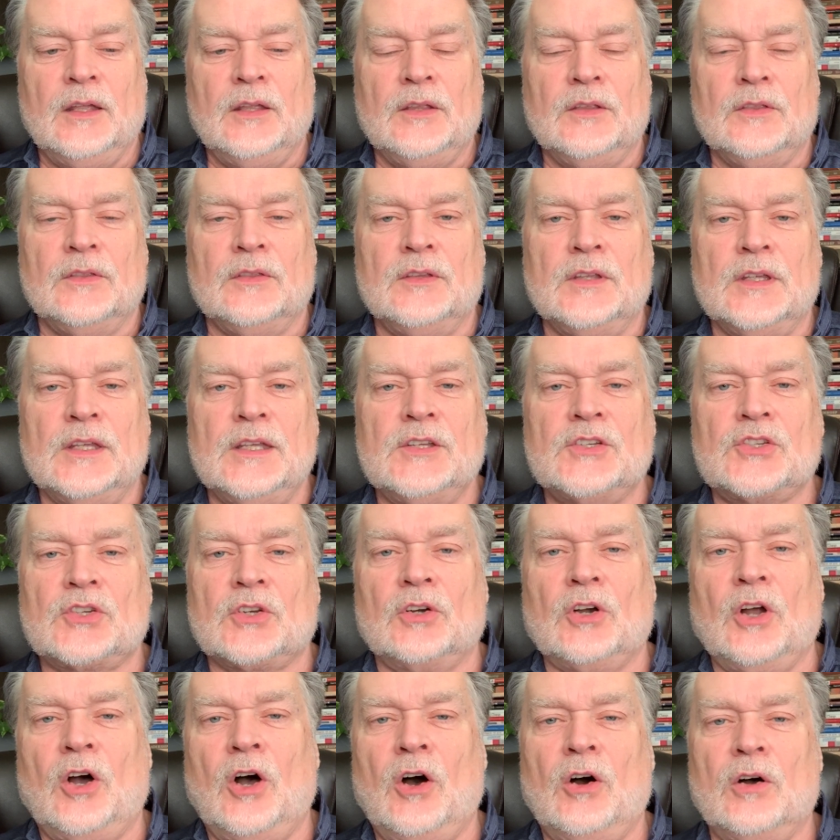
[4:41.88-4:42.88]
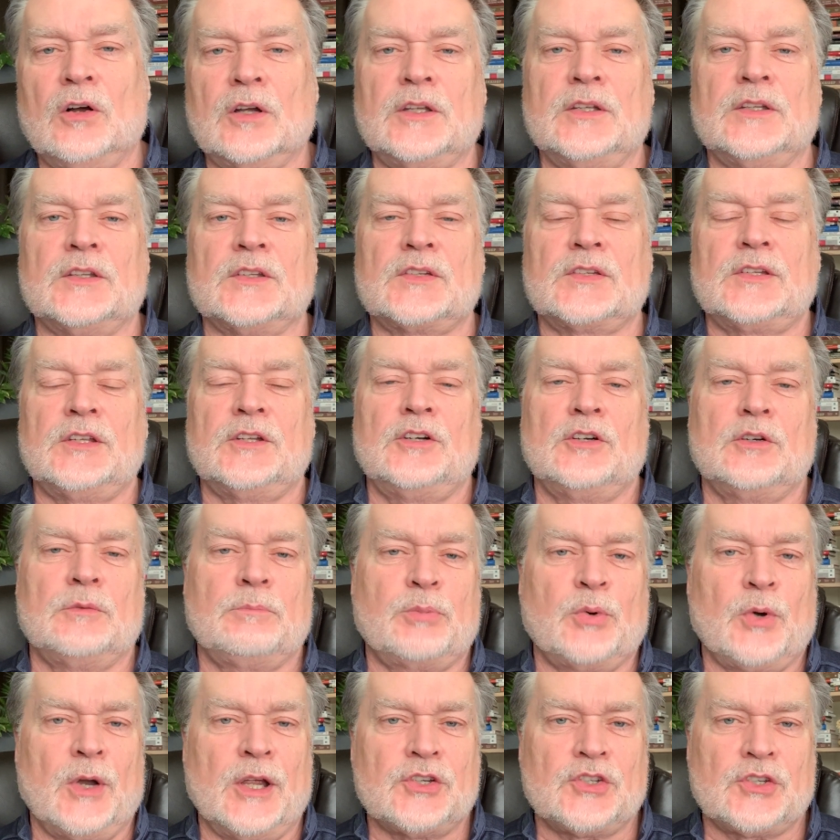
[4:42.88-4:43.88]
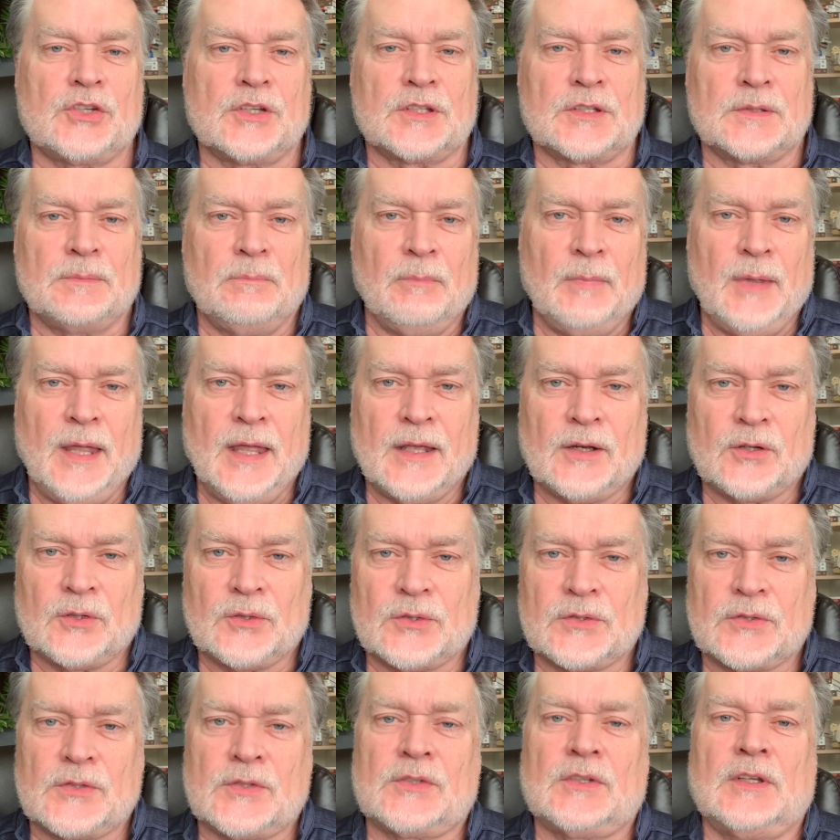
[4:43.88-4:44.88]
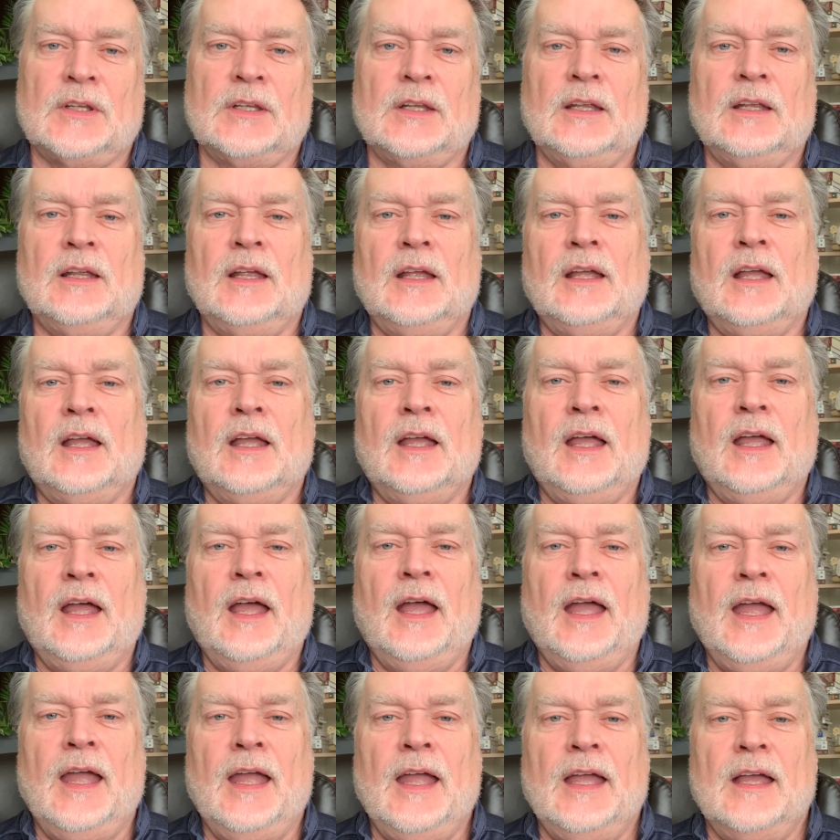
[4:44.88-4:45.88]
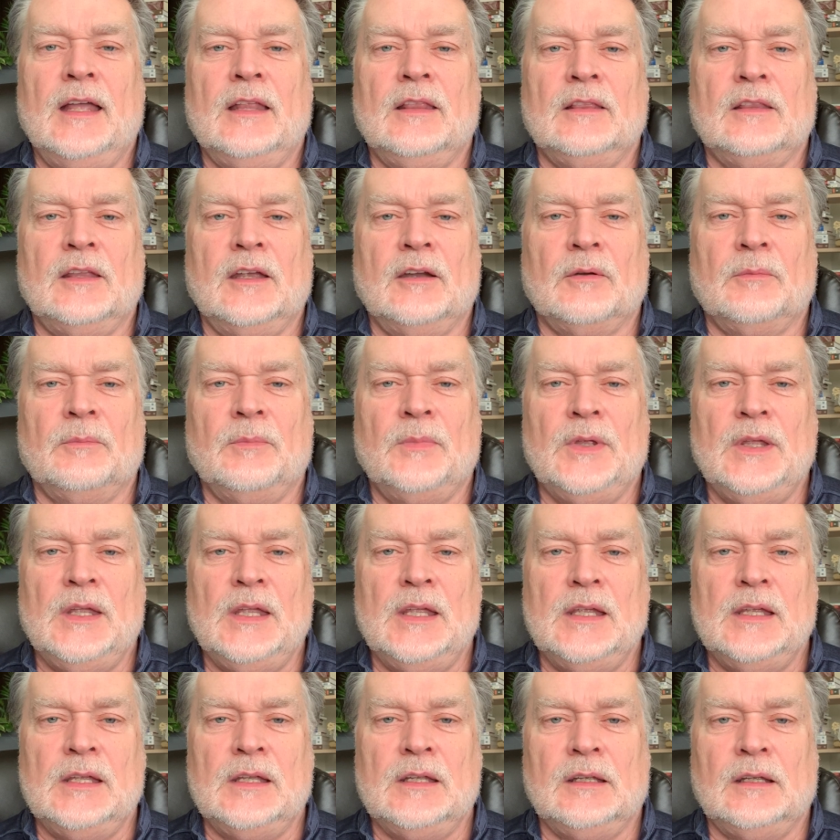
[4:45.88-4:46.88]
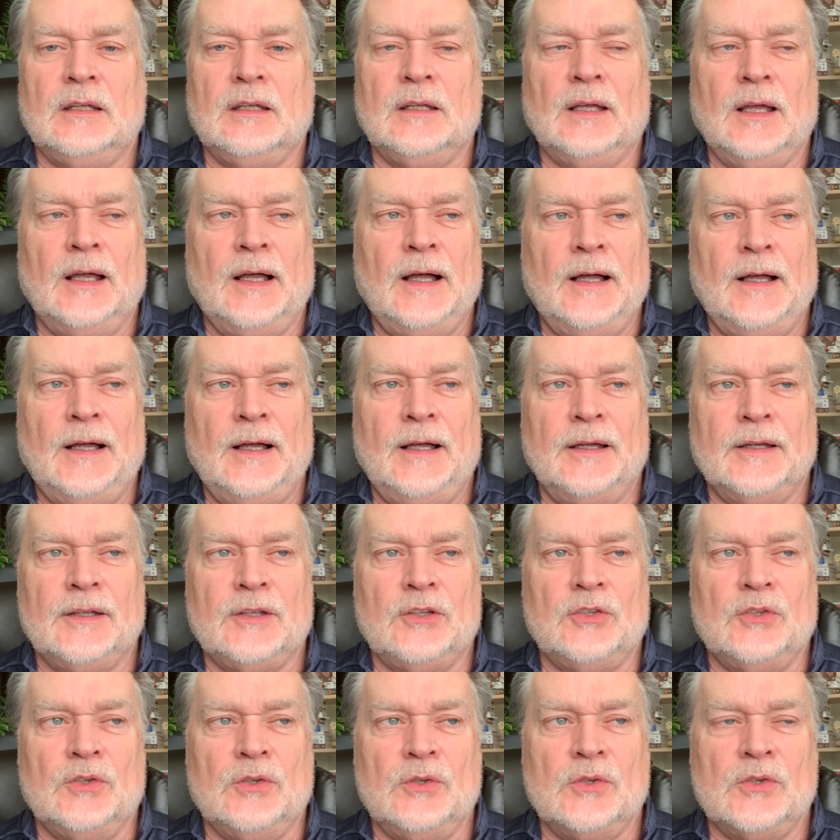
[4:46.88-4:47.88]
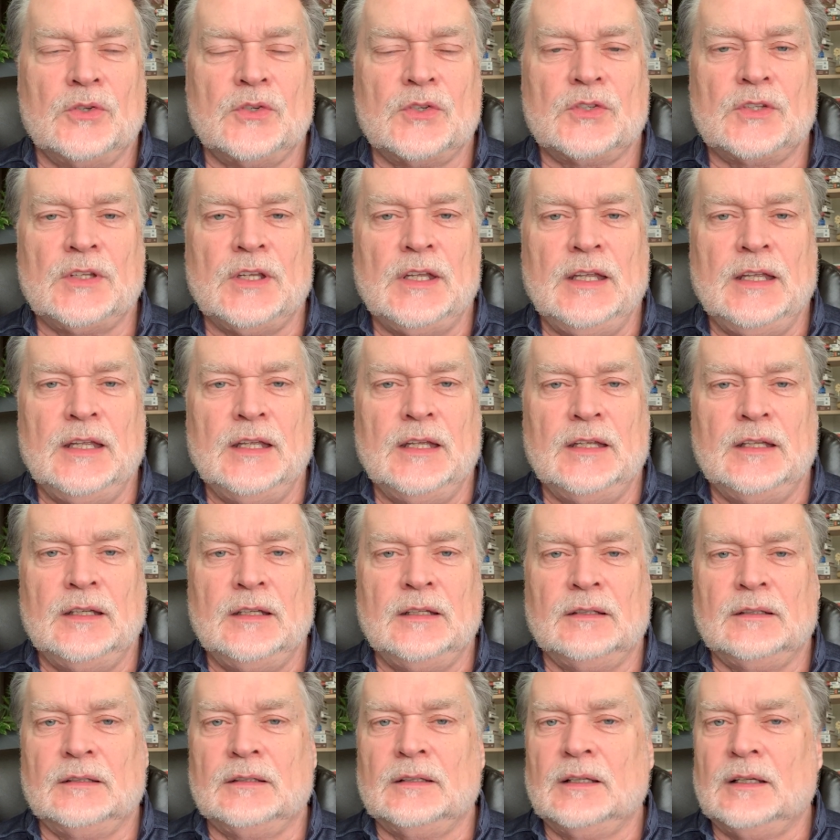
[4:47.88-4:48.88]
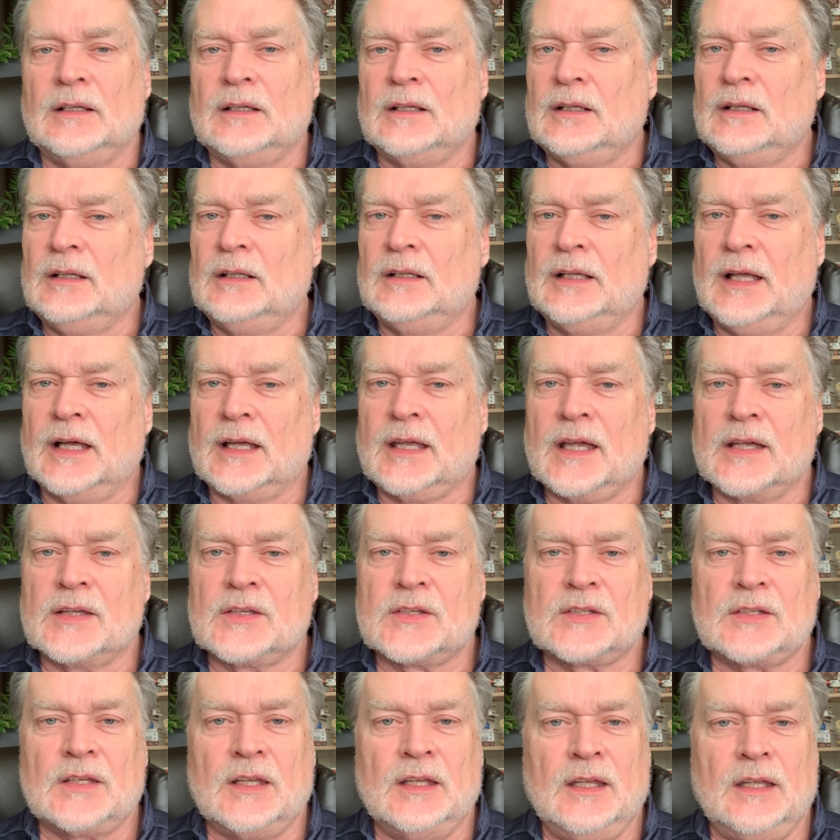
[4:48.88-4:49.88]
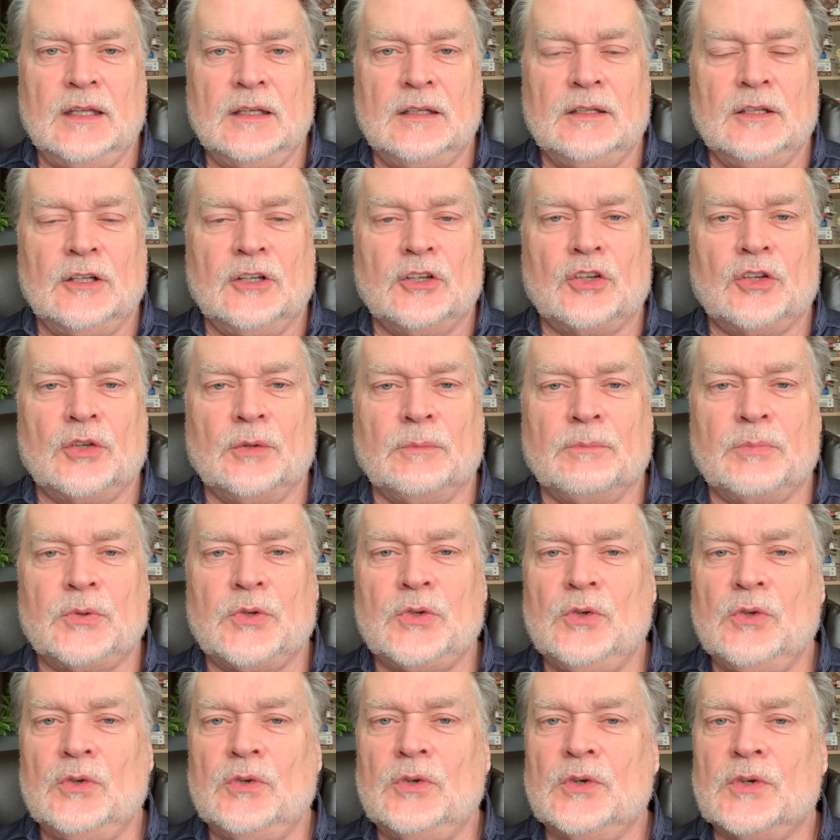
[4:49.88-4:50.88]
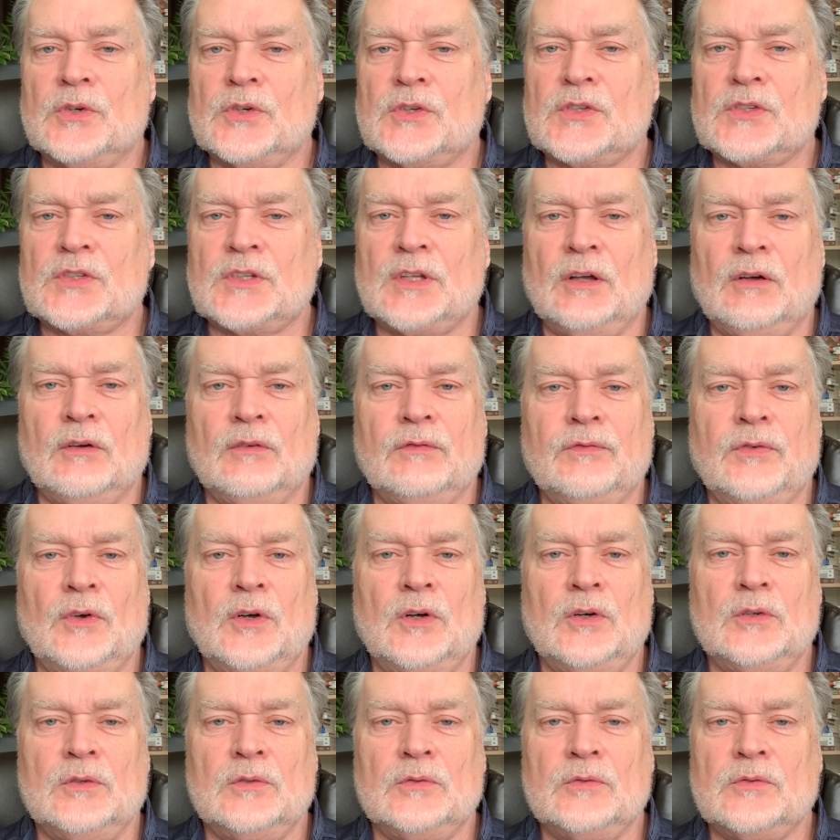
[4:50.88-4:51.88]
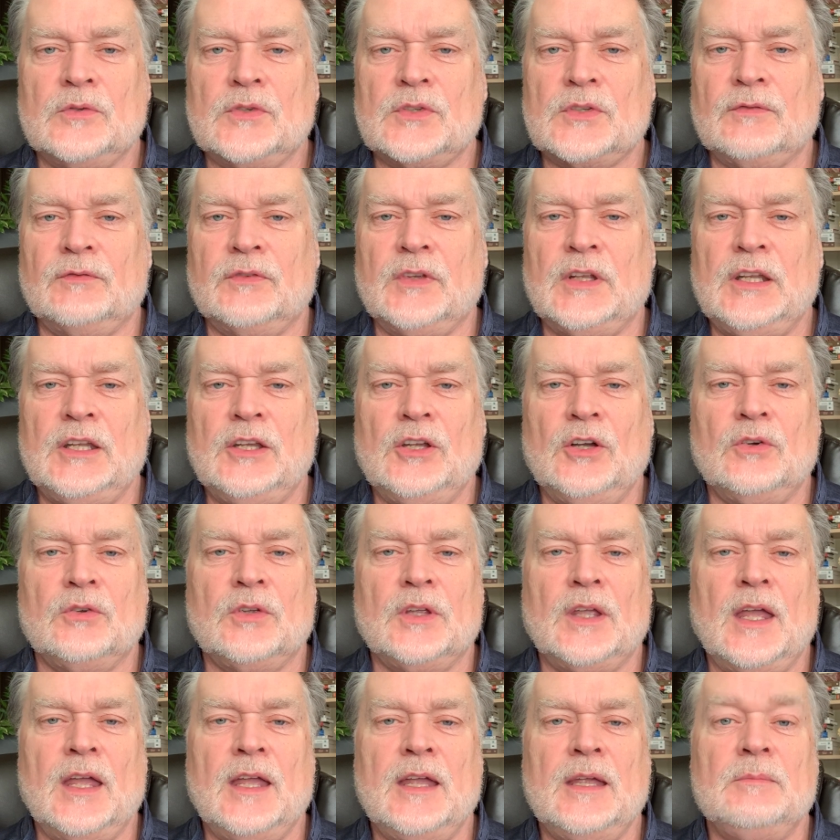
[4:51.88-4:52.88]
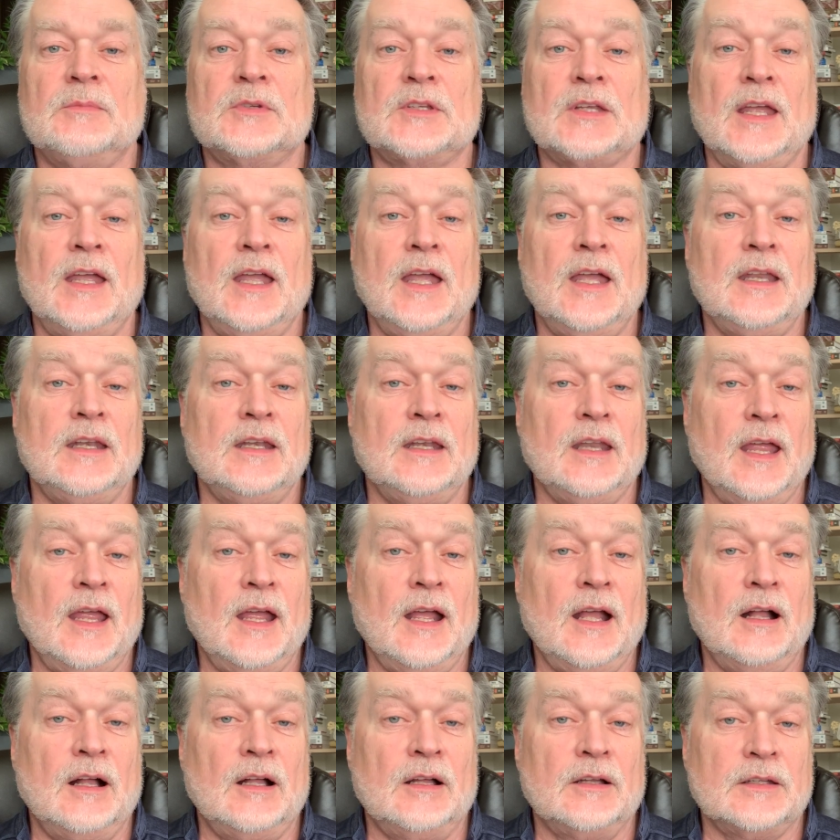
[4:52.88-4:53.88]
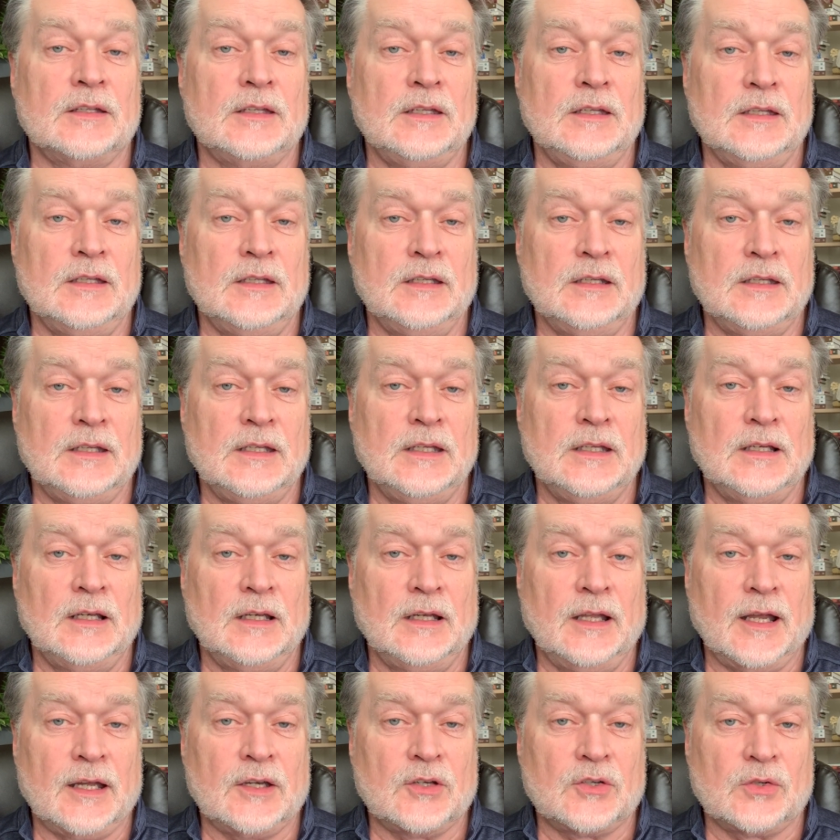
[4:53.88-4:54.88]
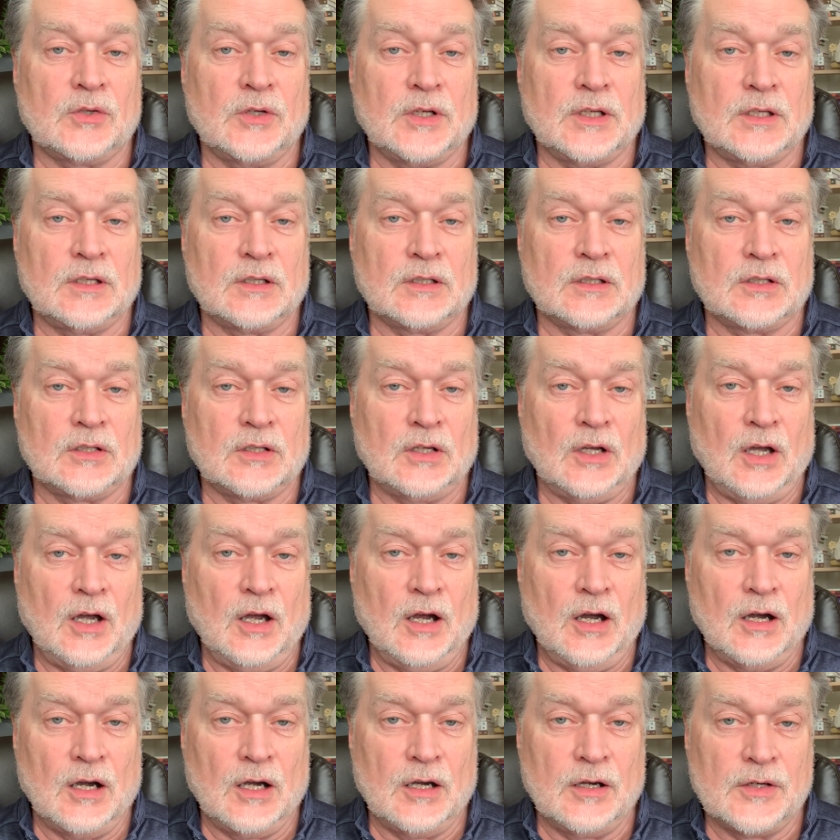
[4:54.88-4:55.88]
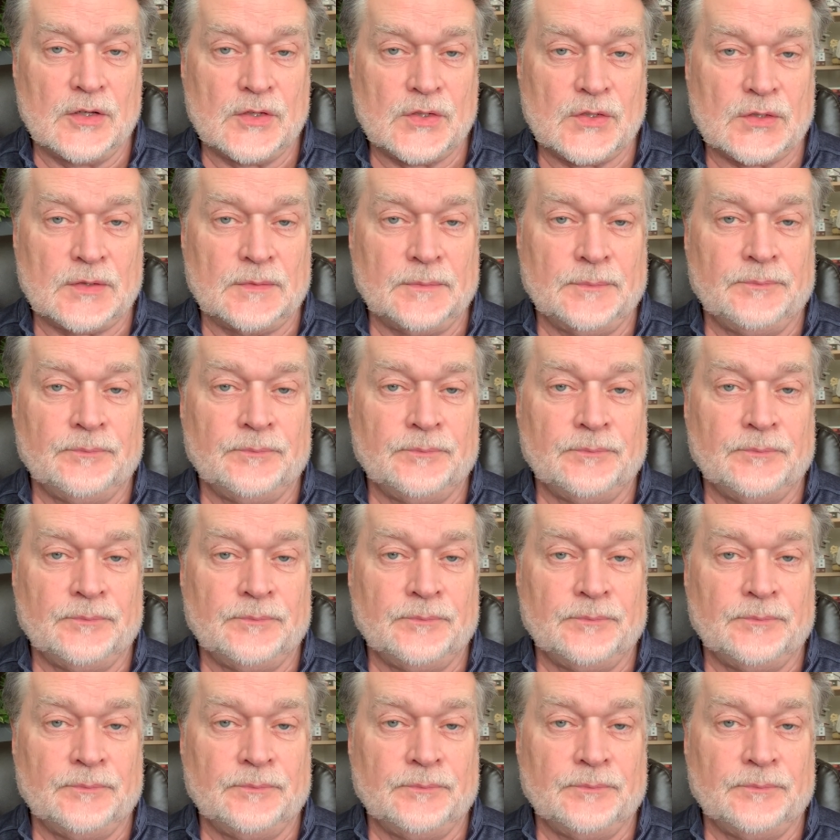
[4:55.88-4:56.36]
These are all considered precious metals, and they're being used in, like I said, computers, cell phones, video games, and now in electric cars